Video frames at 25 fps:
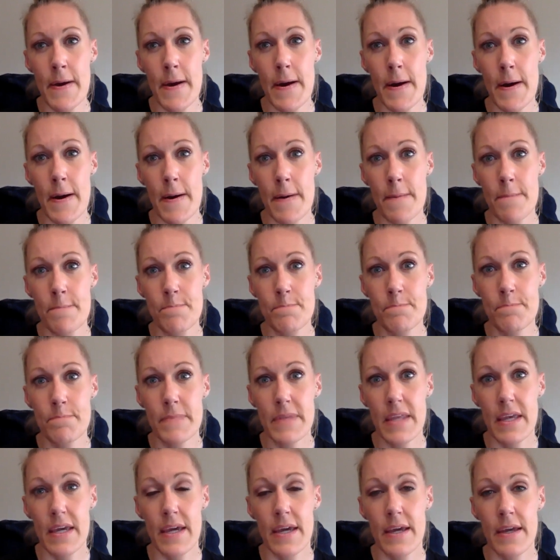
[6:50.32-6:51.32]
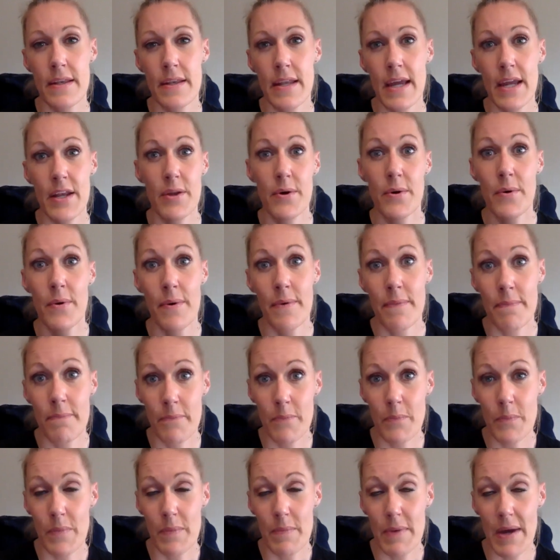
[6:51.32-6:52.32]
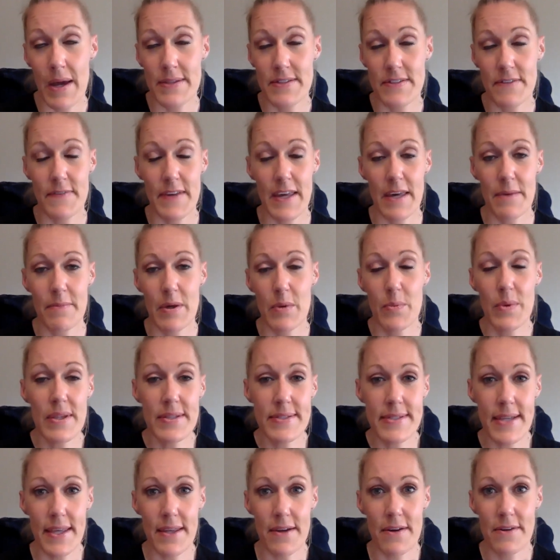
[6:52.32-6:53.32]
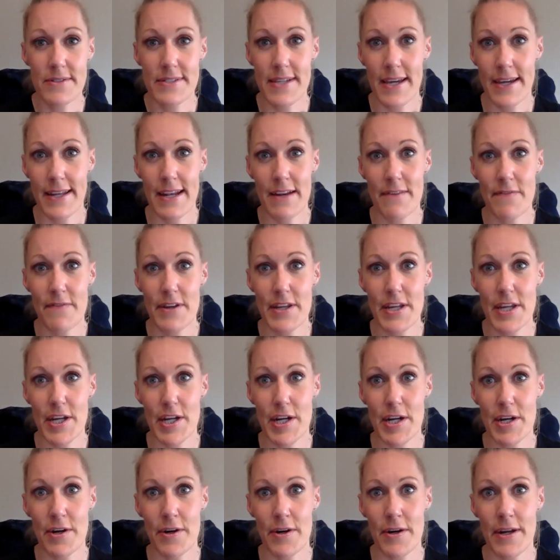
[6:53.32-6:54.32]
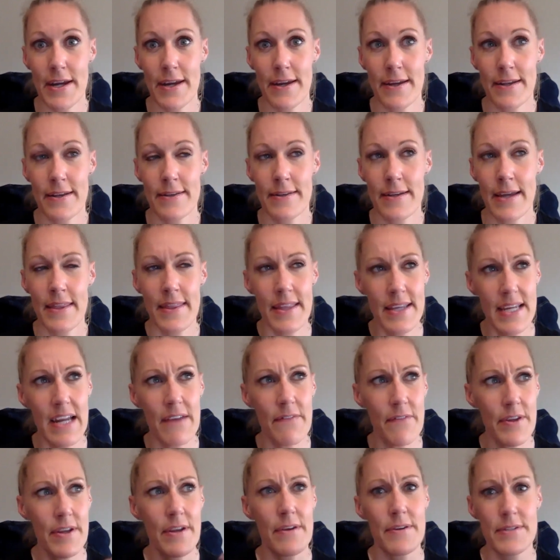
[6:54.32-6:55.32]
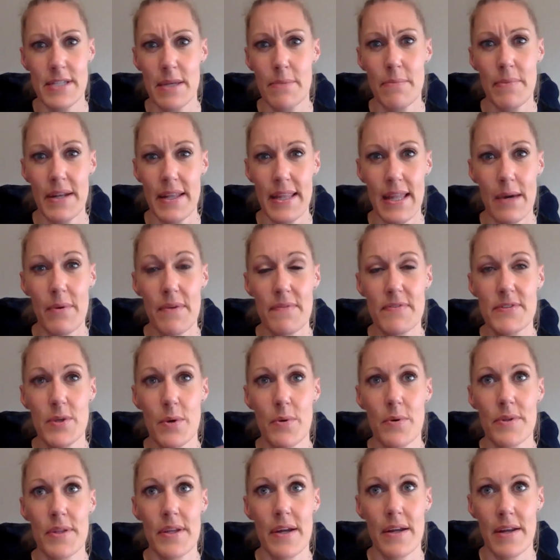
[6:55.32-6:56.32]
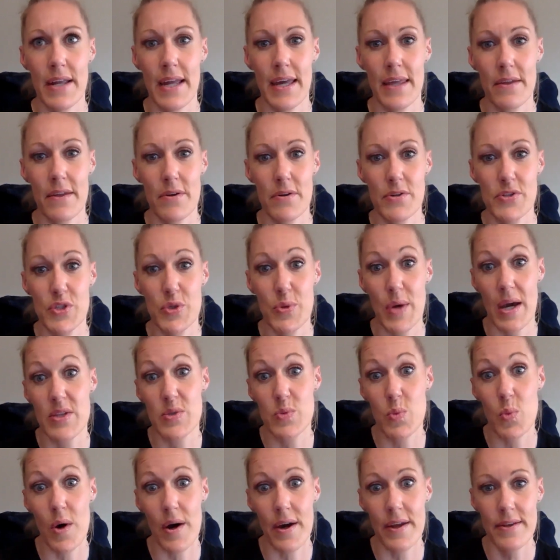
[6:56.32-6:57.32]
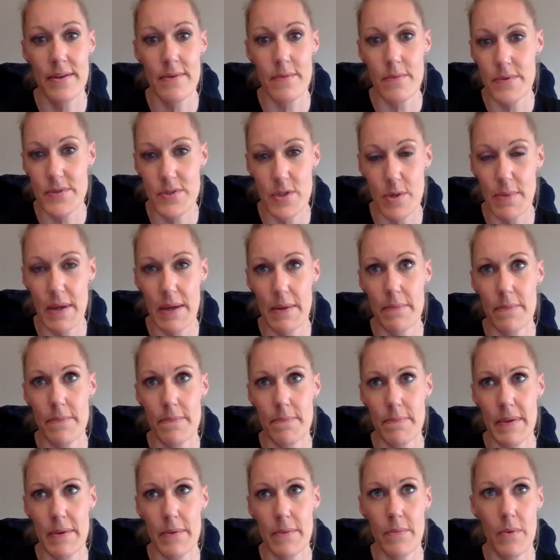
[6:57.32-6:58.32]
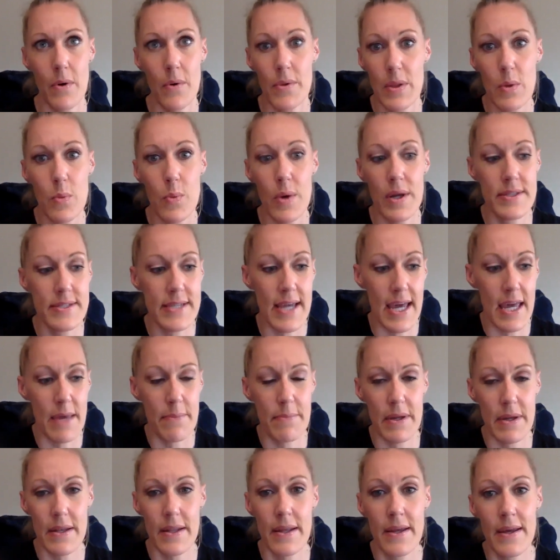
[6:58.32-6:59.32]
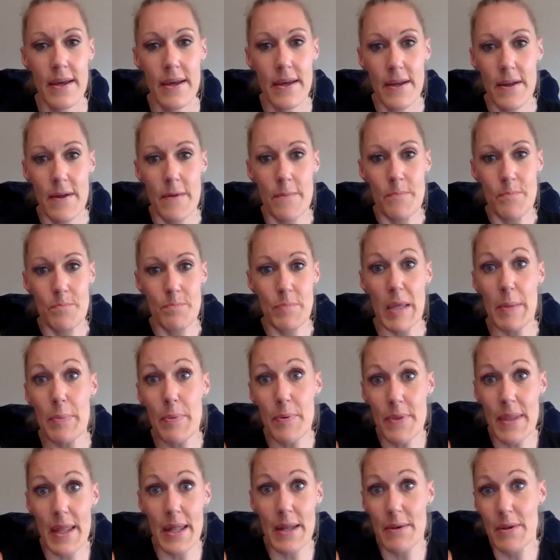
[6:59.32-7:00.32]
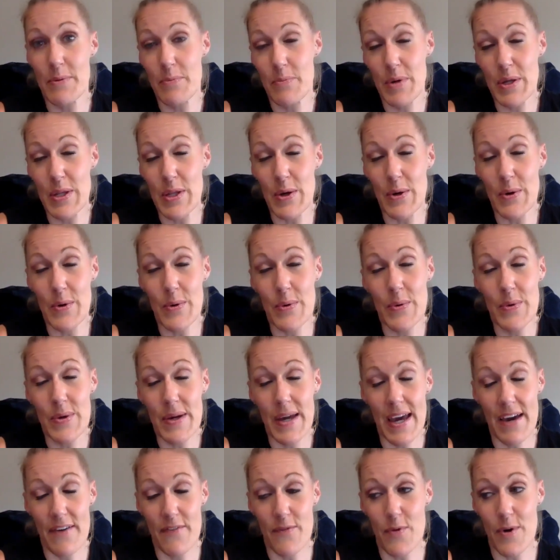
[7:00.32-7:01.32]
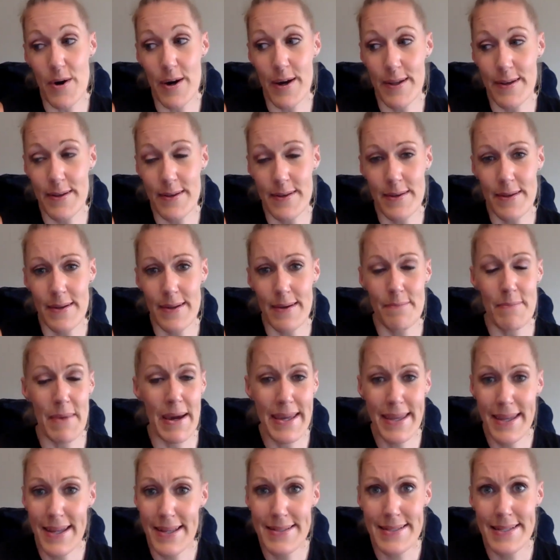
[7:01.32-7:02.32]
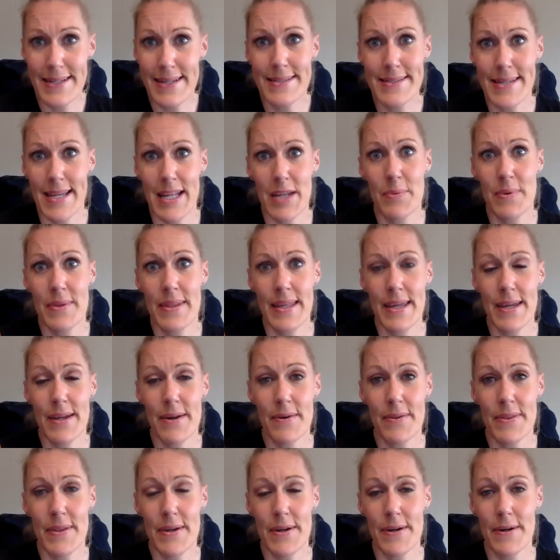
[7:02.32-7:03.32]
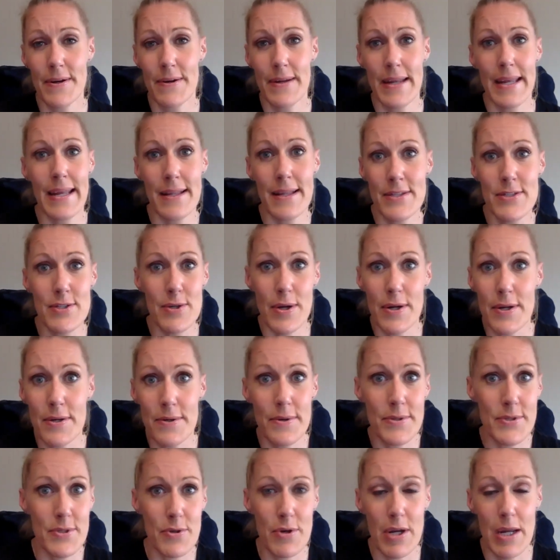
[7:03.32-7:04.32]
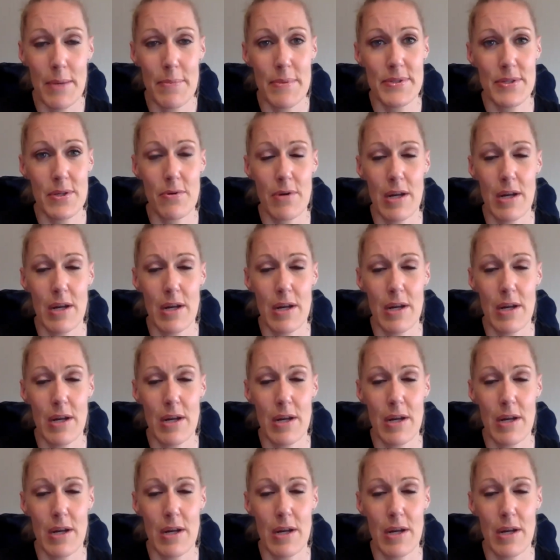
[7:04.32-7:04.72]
And I know as a family, we sell our 10 every year. And I think every year somebody that we've sold our calendar to has won. So it might be only one time, but people that we know have won. My kids get excited when they hear their aunts or uncles or grandmas and